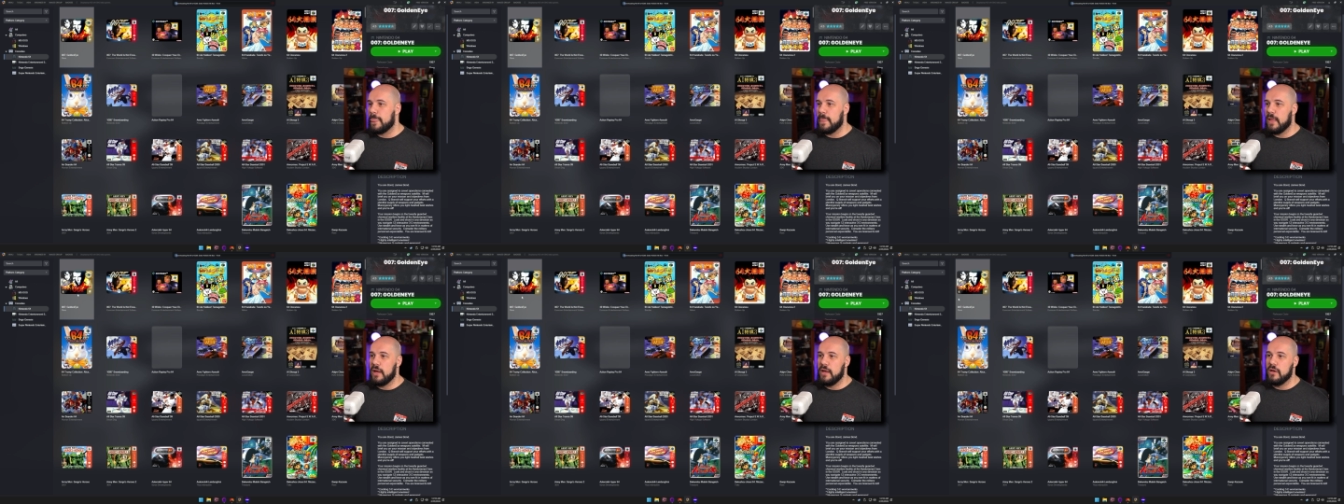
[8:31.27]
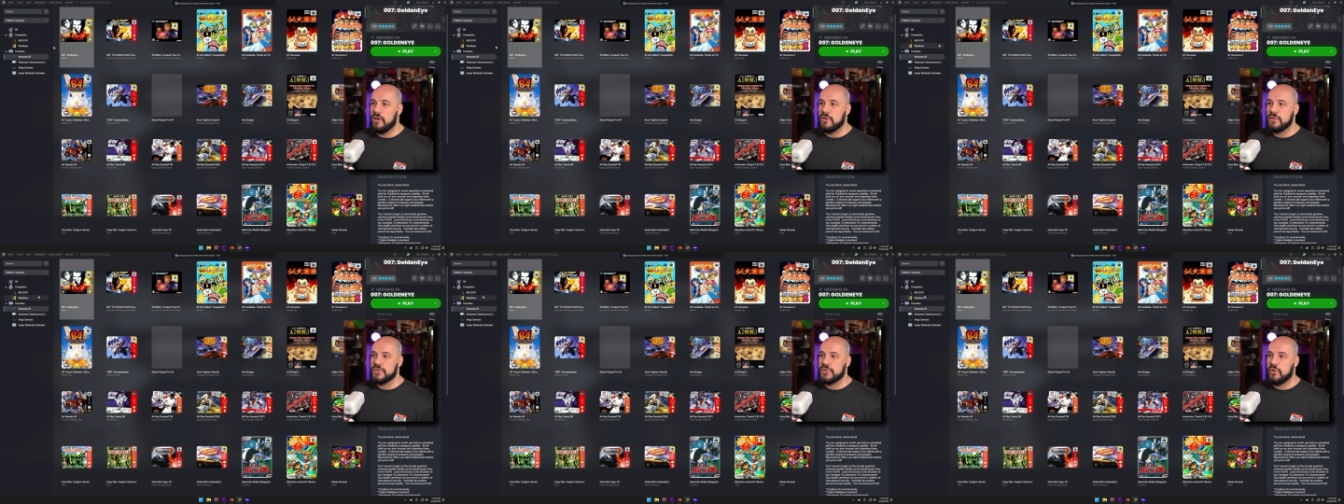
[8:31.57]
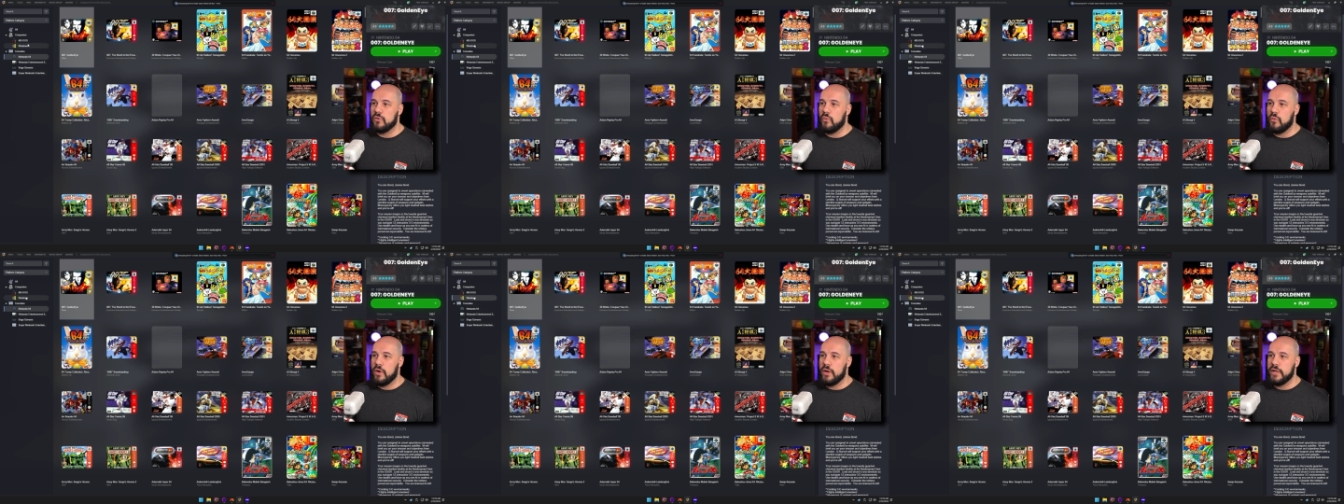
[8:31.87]
I also
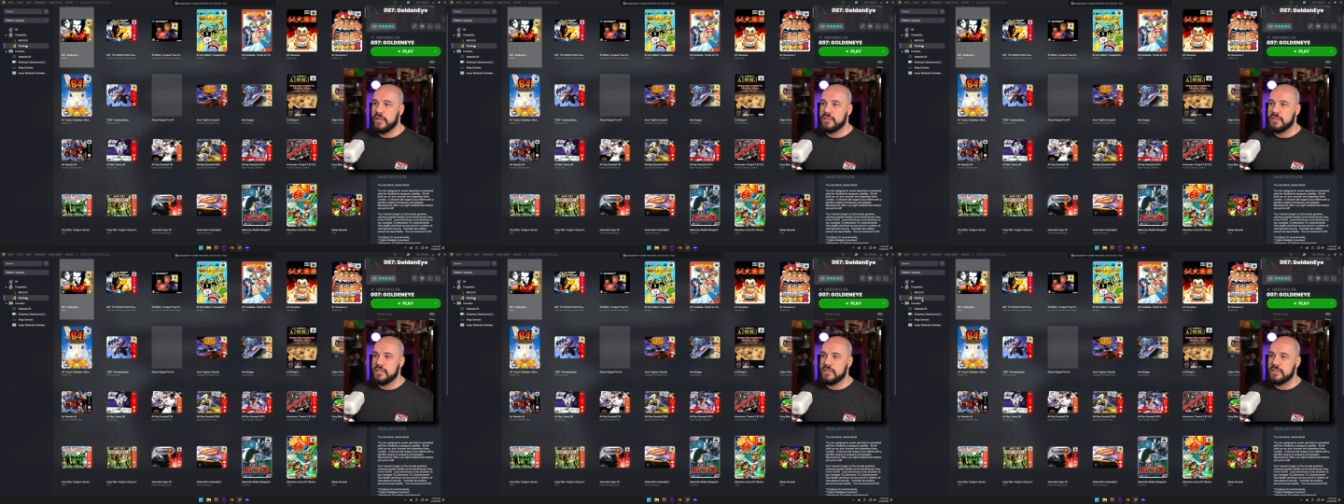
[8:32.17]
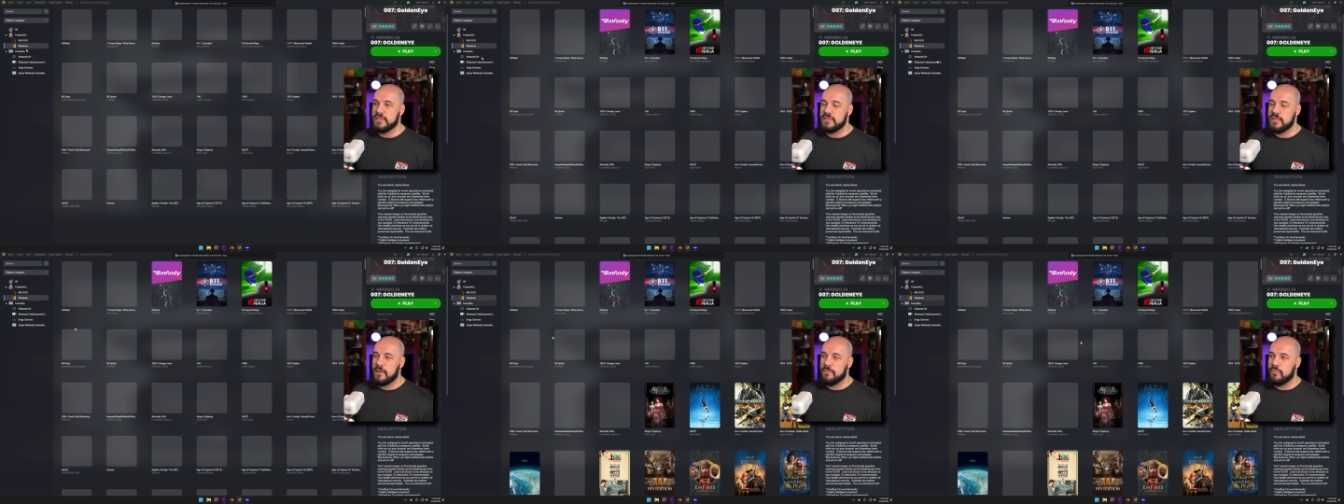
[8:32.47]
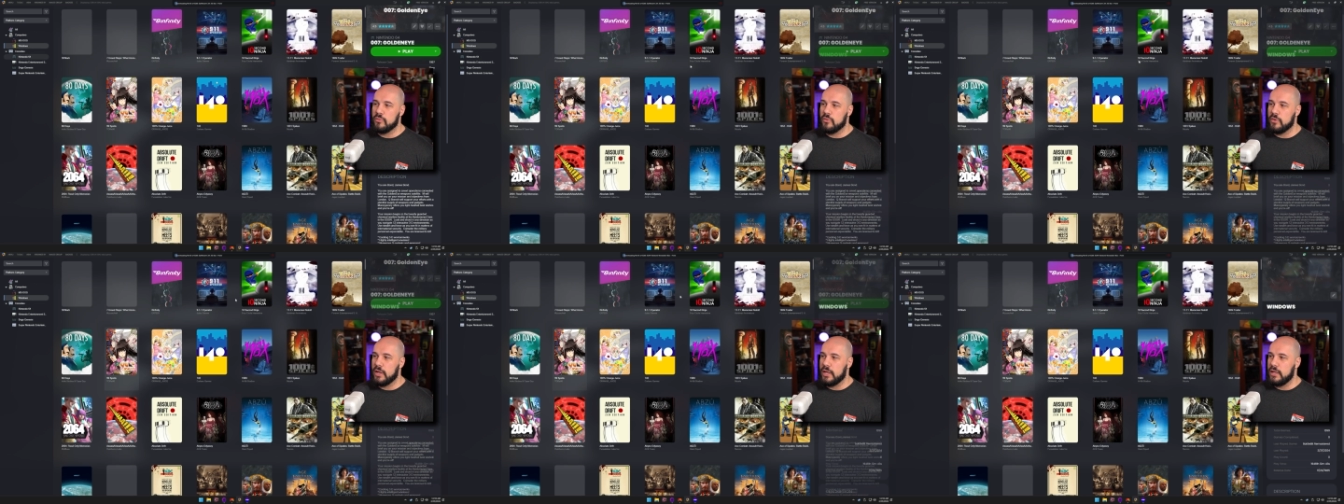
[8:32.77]
wanted to
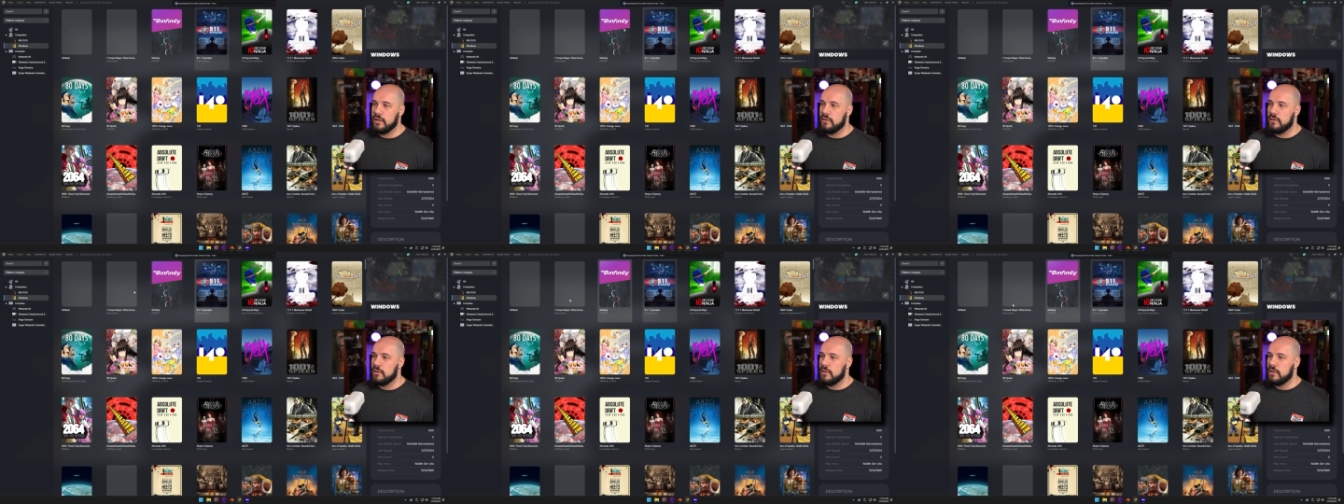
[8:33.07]
separate